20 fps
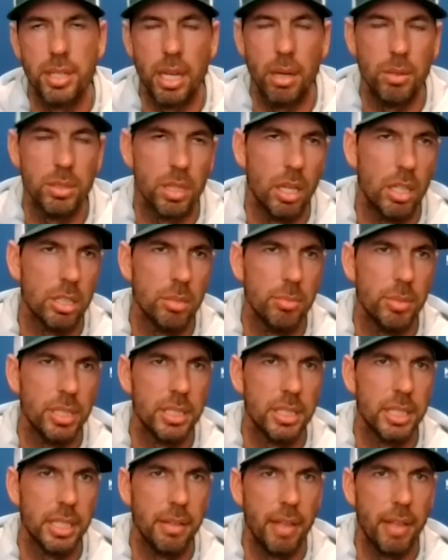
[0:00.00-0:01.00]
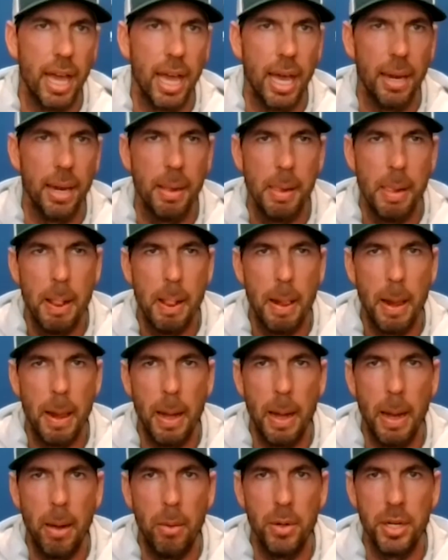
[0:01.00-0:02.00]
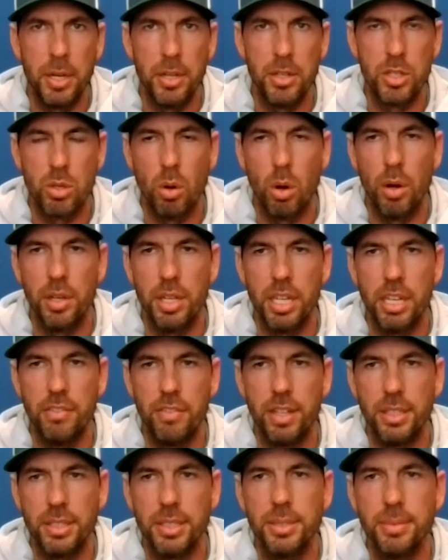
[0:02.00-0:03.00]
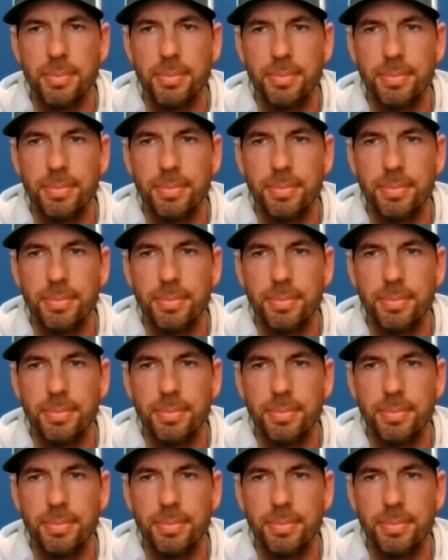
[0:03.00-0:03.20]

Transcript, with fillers: That was awesome to see that uh, when you can score on defense.